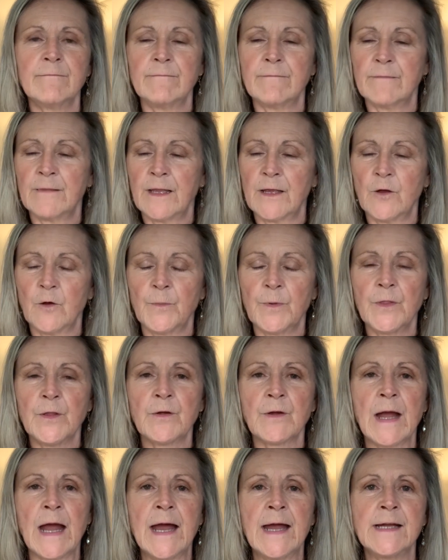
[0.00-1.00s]
they opened
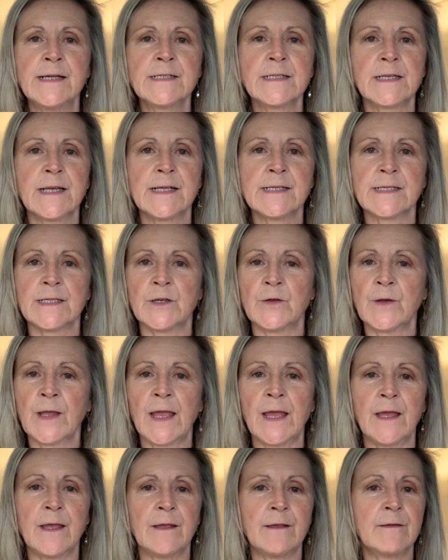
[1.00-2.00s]
their eyes, and I said,
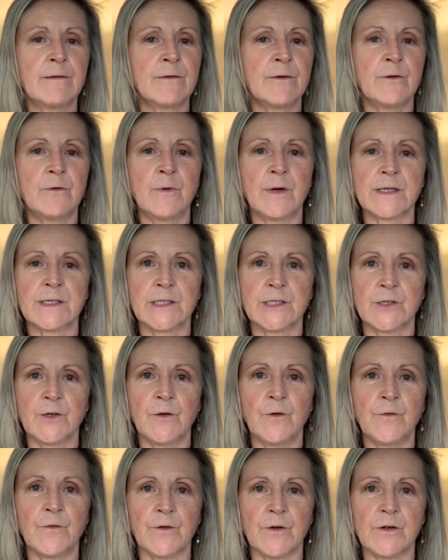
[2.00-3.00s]
okay, who wants to go
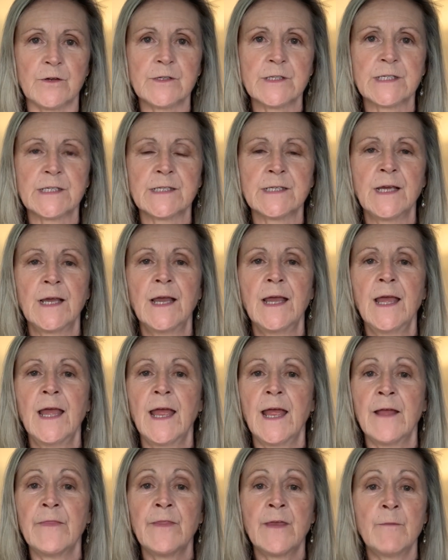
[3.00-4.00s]
first?
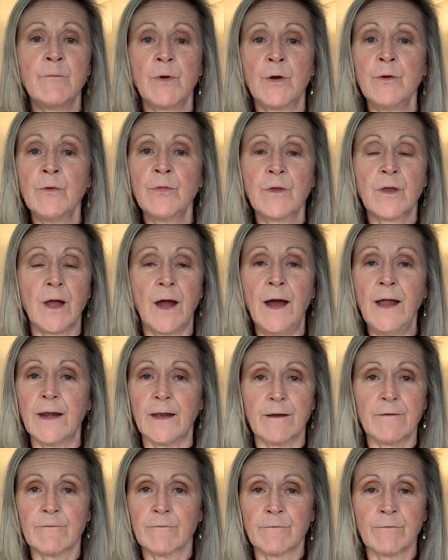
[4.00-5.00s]
And they both got
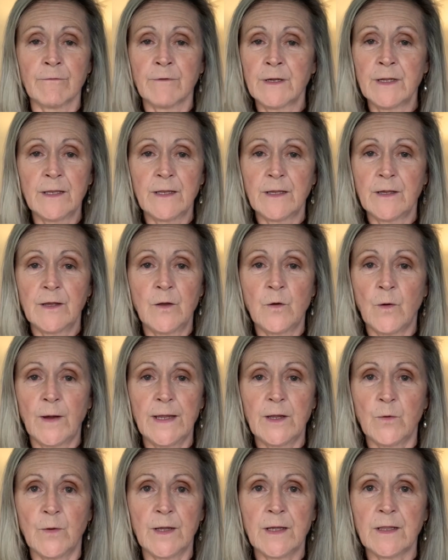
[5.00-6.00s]
it really quite
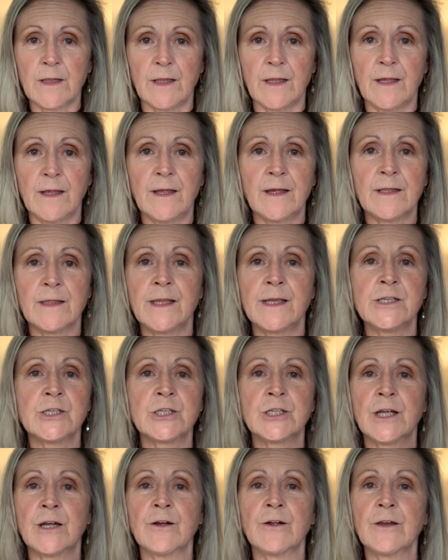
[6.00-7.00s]
quickly, and they
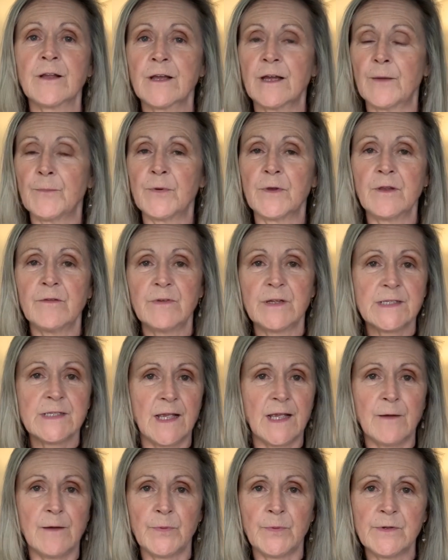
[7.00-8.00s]
shared a couple of
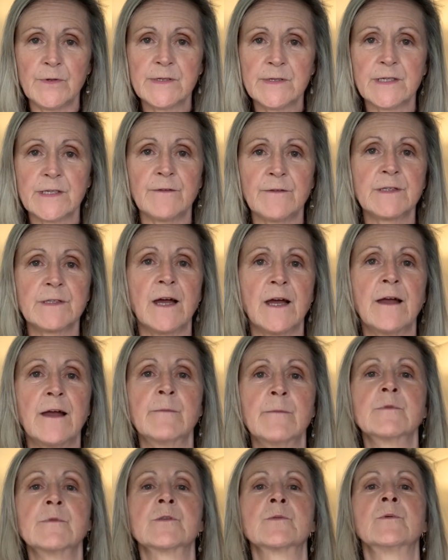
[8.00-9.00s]
examples of
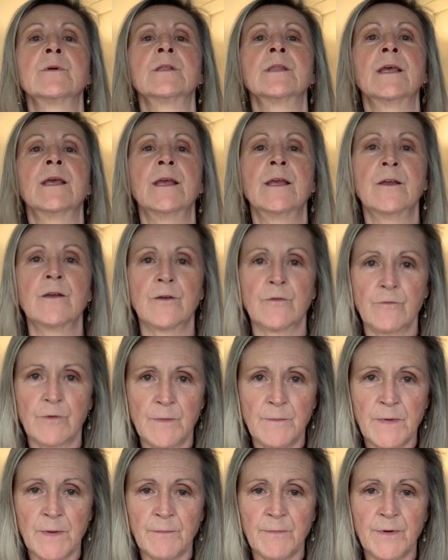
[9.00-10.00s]
times when they could
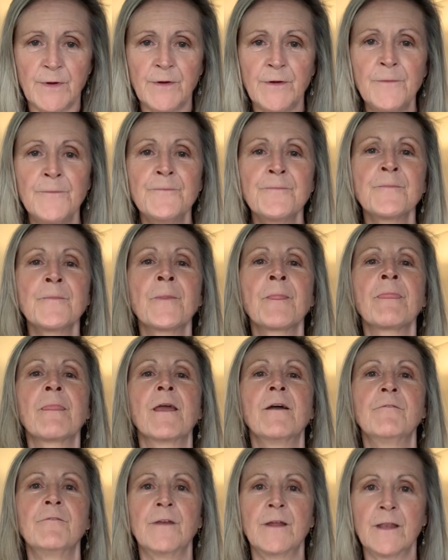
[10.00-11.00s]
remember
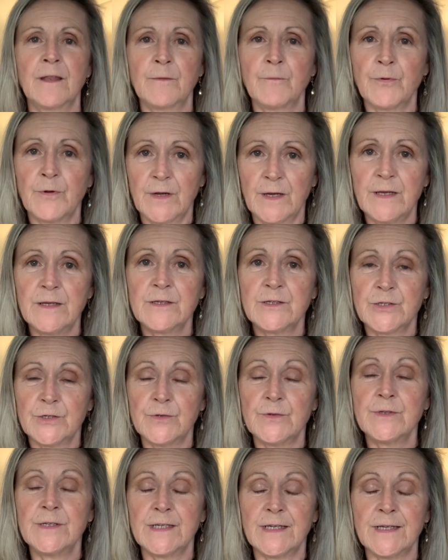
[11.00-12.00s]
feeling pretty
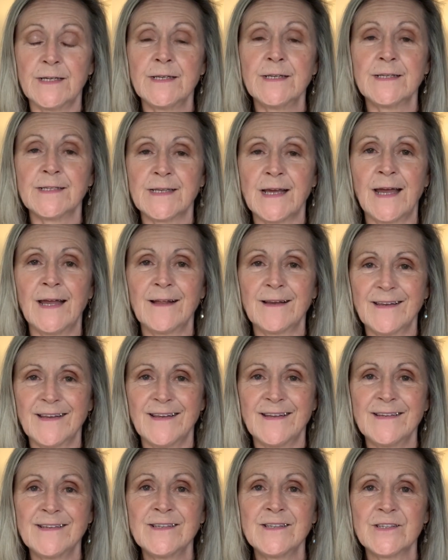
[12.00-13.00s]
tuned in and dialed
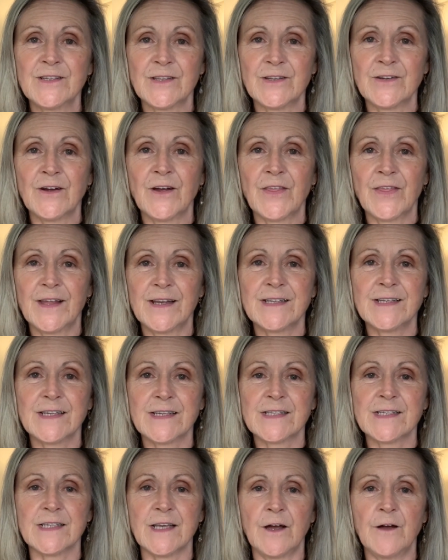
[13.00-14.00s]
in to their authentic
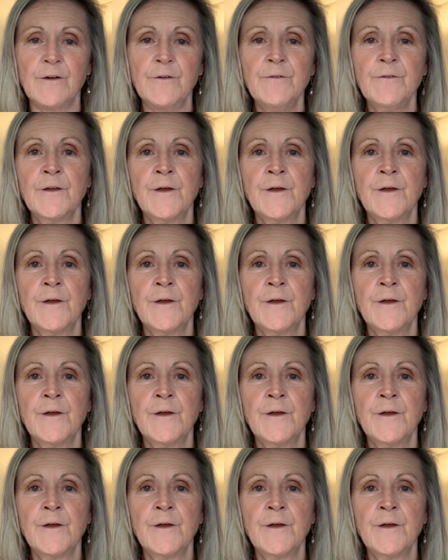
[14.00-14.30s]
self.